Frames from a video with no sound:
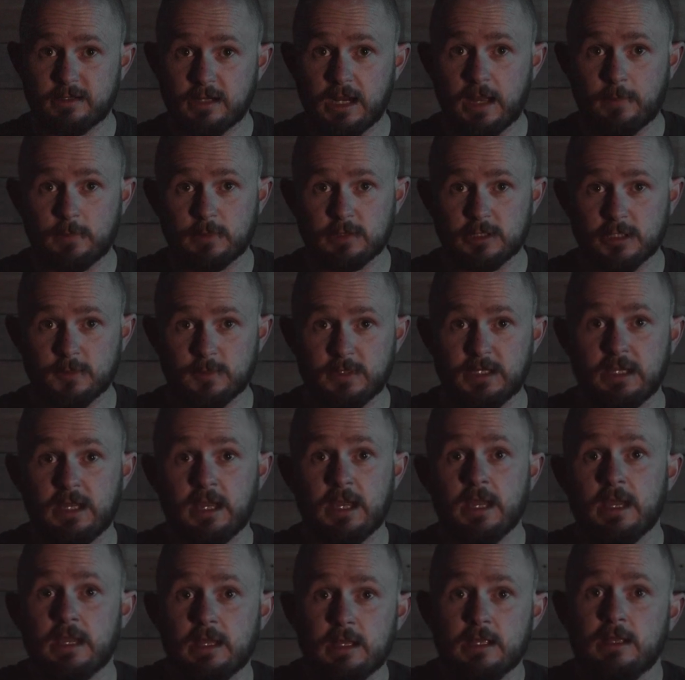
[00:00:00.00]
it up a little bit
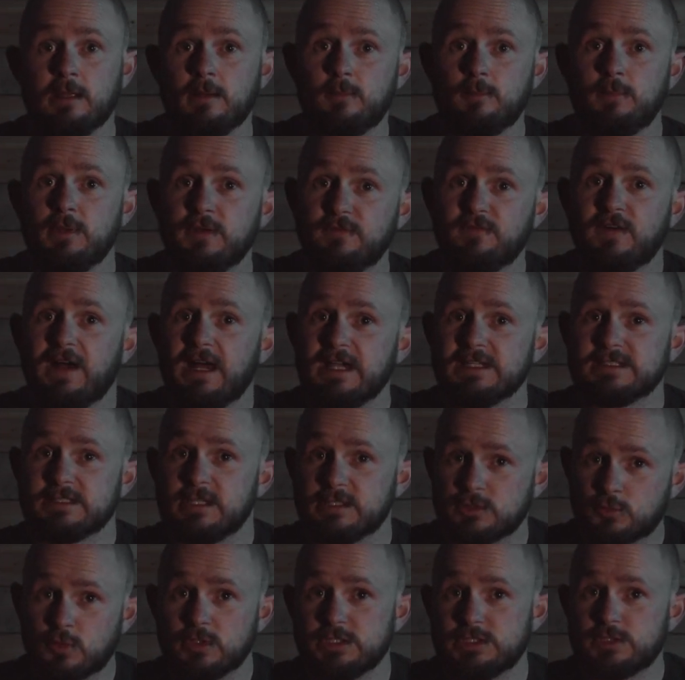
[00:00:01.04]

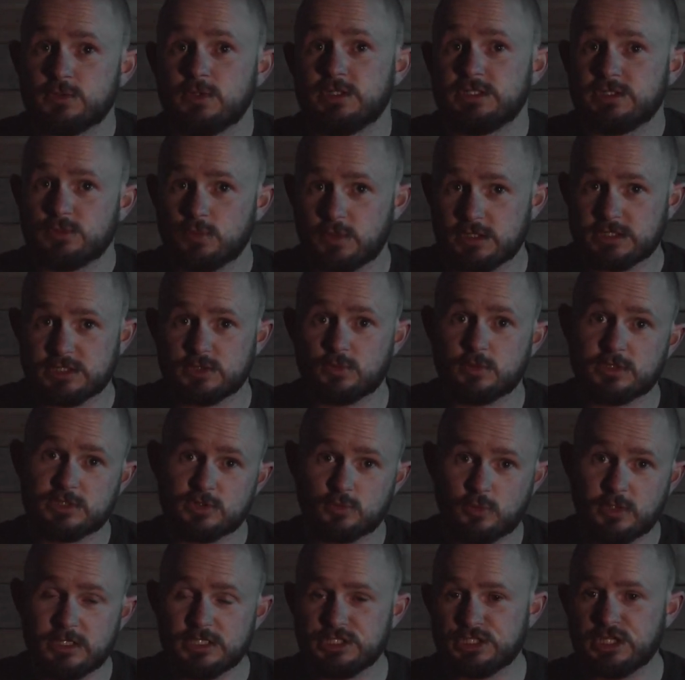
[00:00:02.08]
faster, twitch, twitch, twitch, twitch,
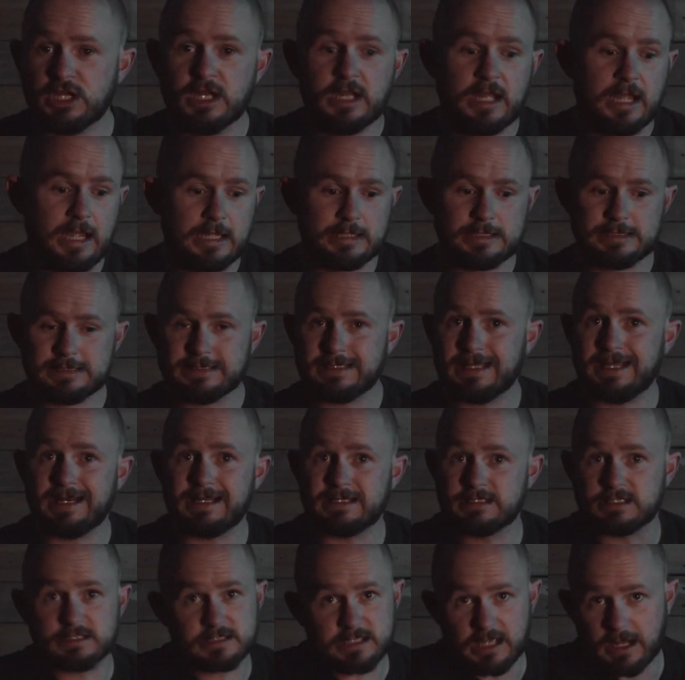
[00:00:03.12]
twitch, and just let
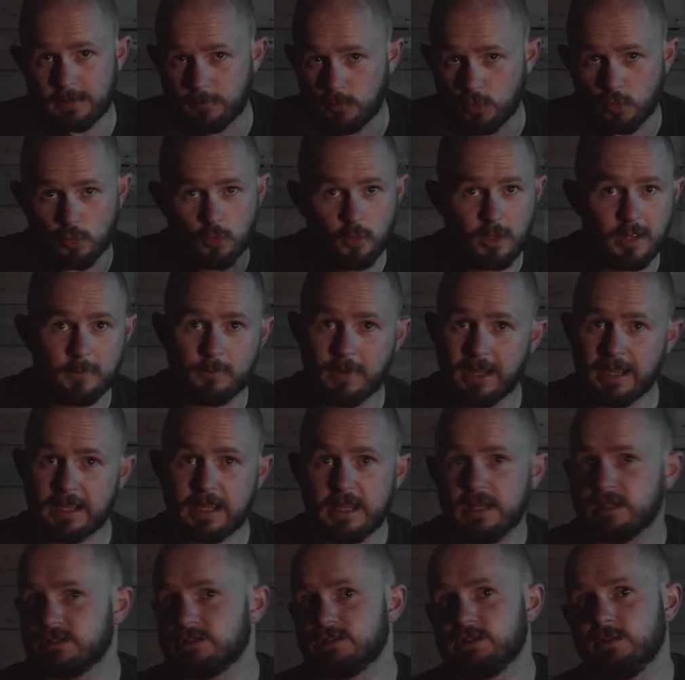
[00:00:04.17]
it just come all the way back
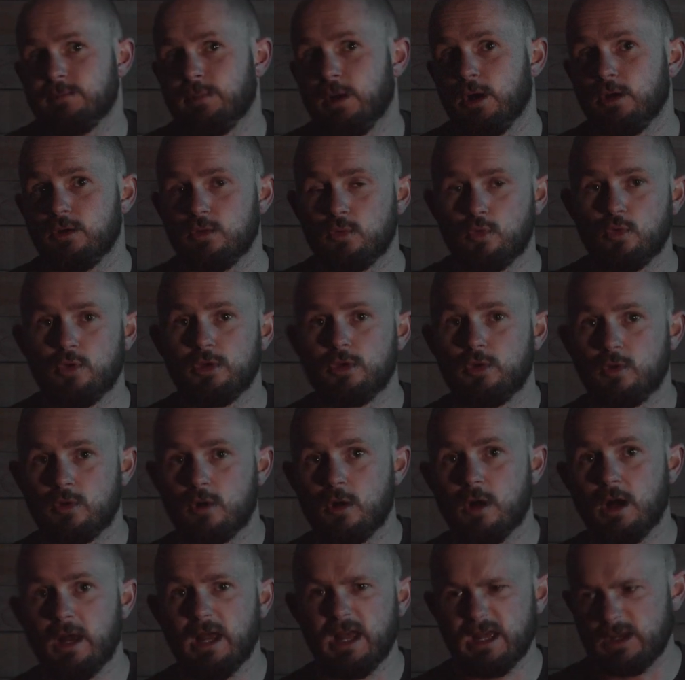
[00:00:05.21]
out to the boat or your
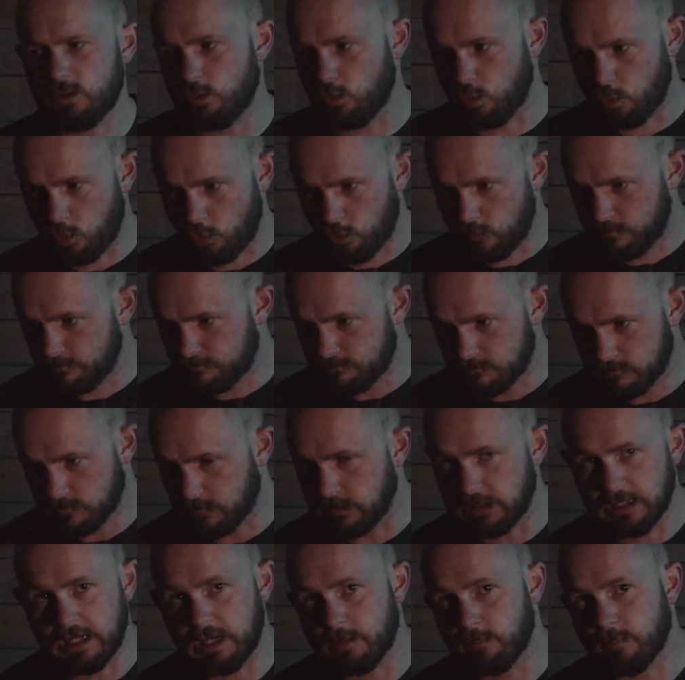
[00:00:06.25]
kayak or
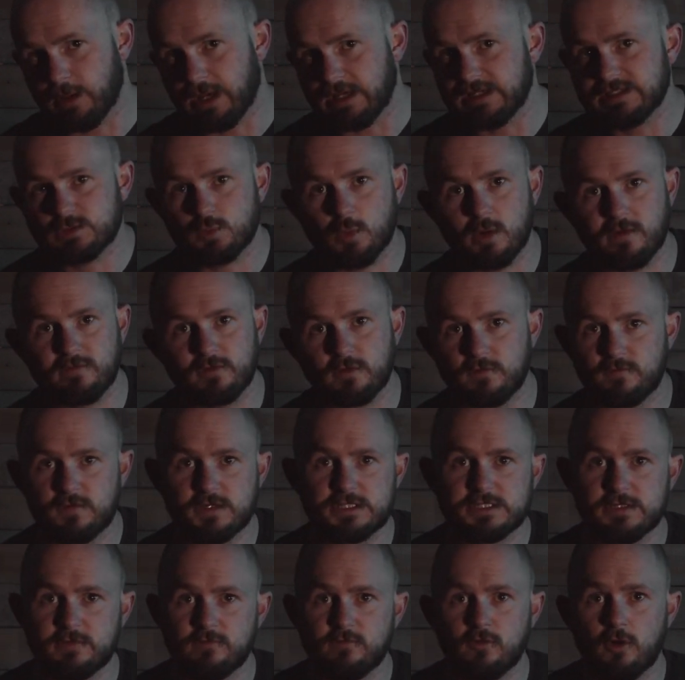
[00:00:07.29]
land-based, wherever you're
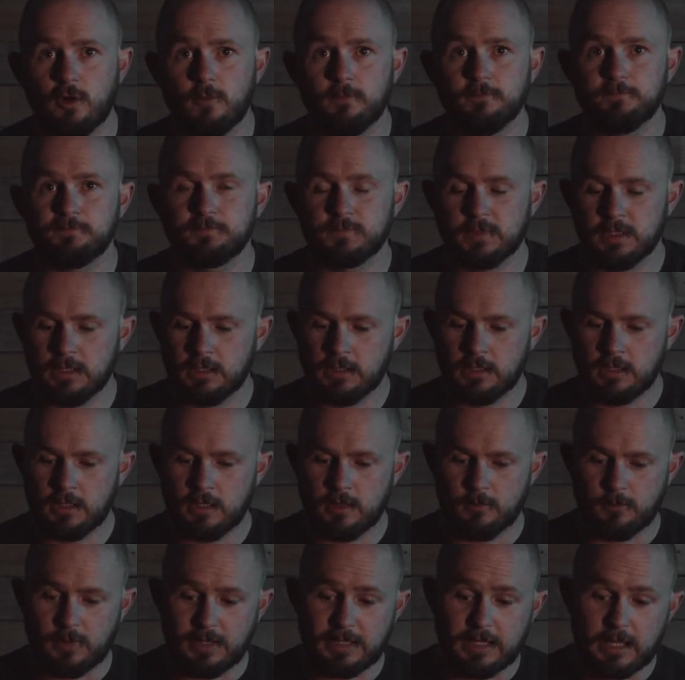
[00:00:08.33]
fishing from.
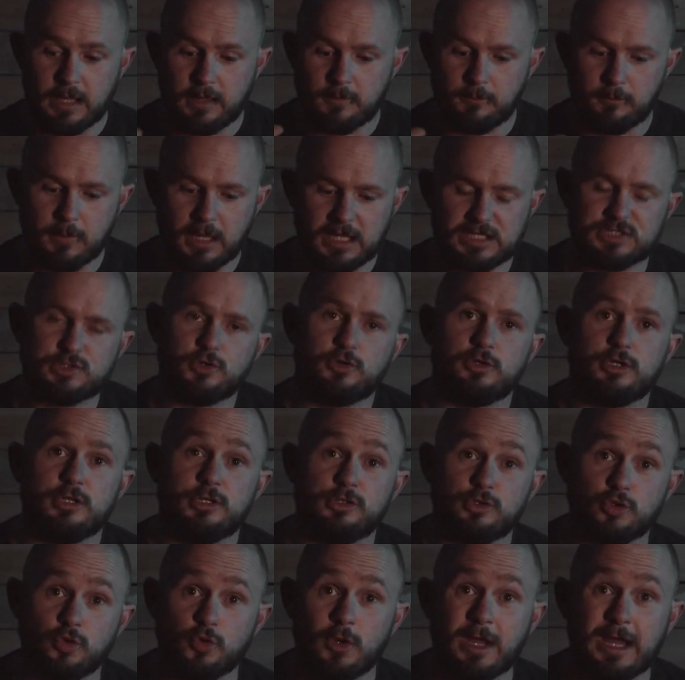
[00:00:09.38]
But yeah, make sure you
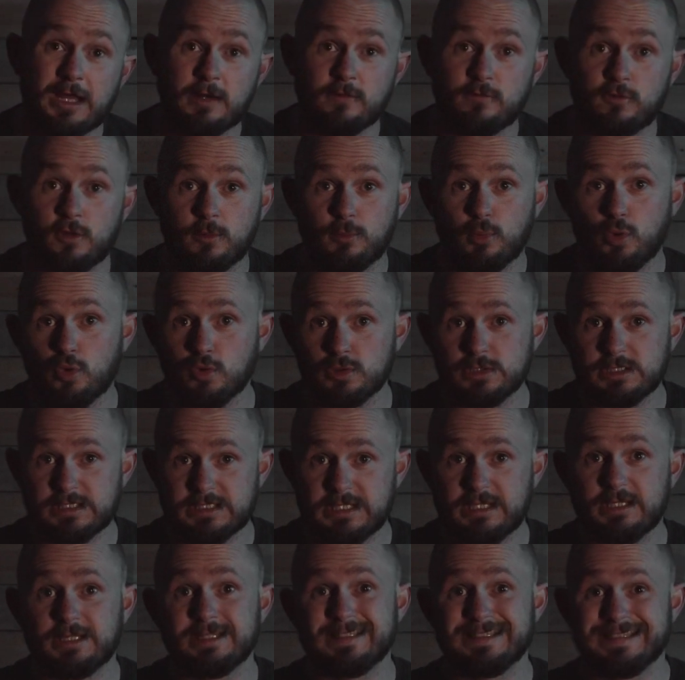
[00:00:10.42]
do add a few pauses
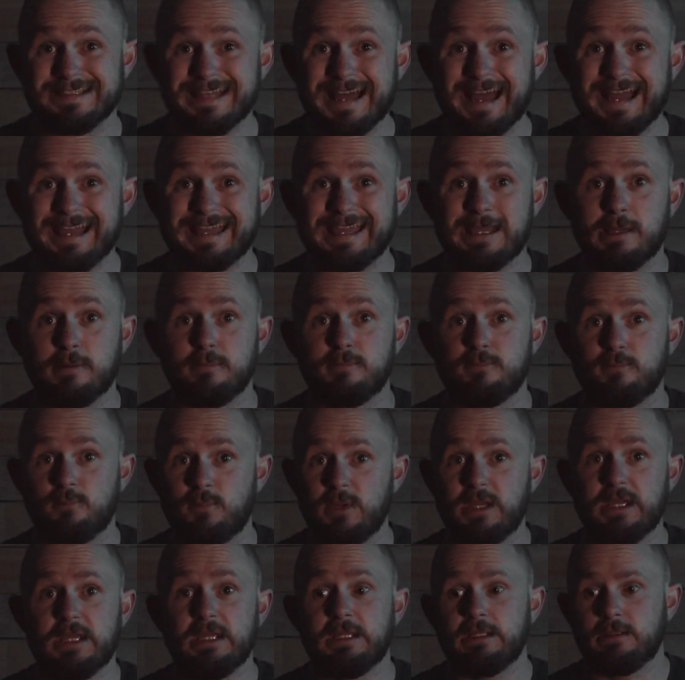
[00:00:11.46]
in, because that can
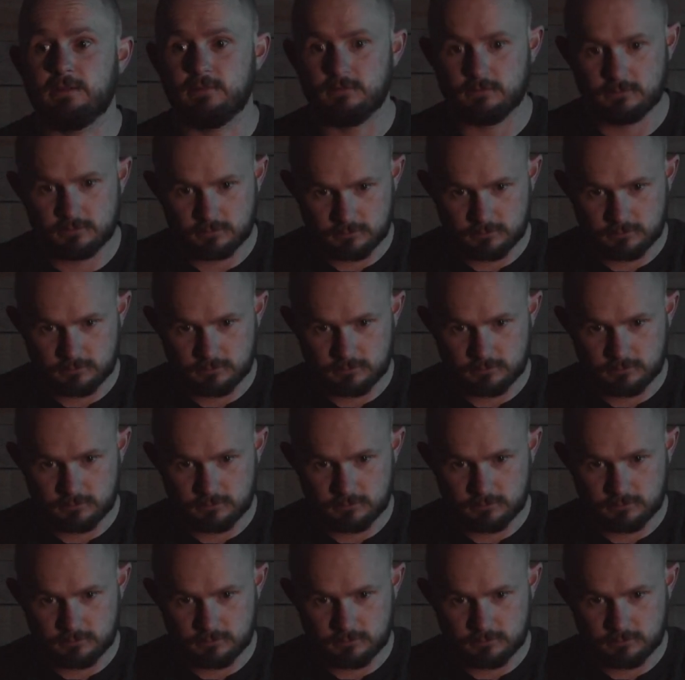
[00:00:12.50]
be